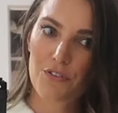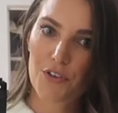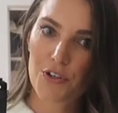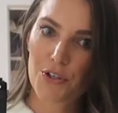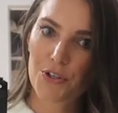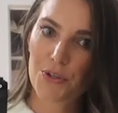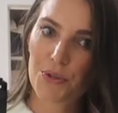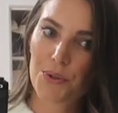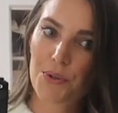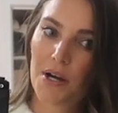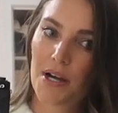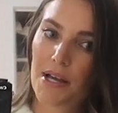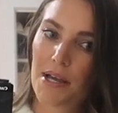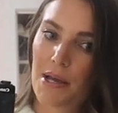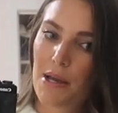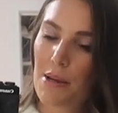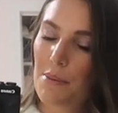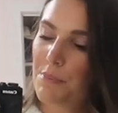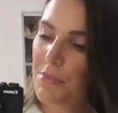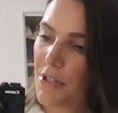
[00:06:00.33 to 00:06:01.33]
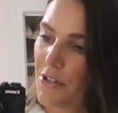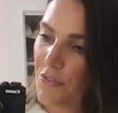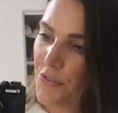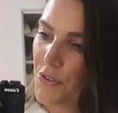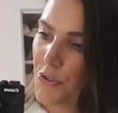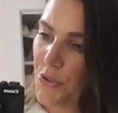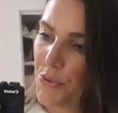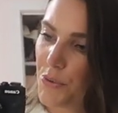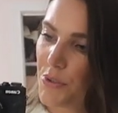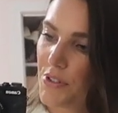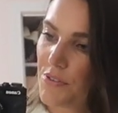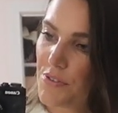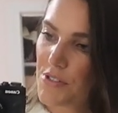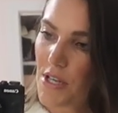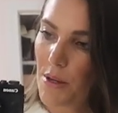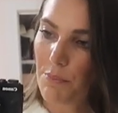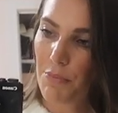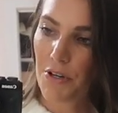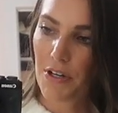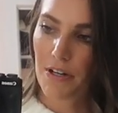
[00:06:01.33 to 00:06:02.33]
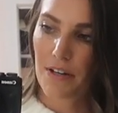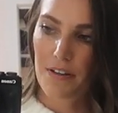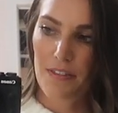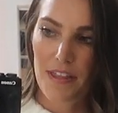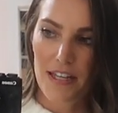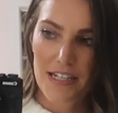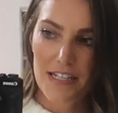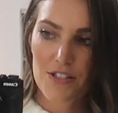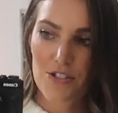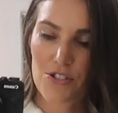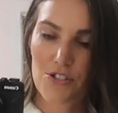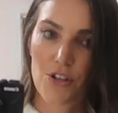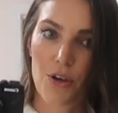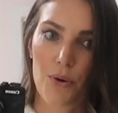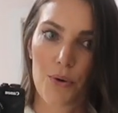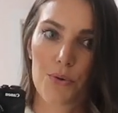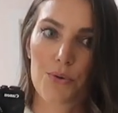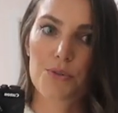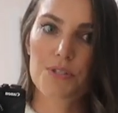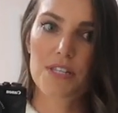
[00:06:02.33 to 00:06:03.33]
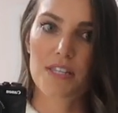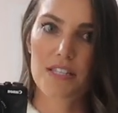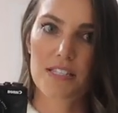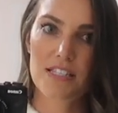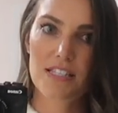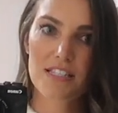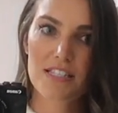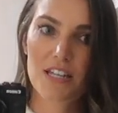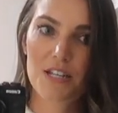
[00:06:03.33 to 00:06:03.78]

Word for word: for you. But if you live somewhere that it snows, this is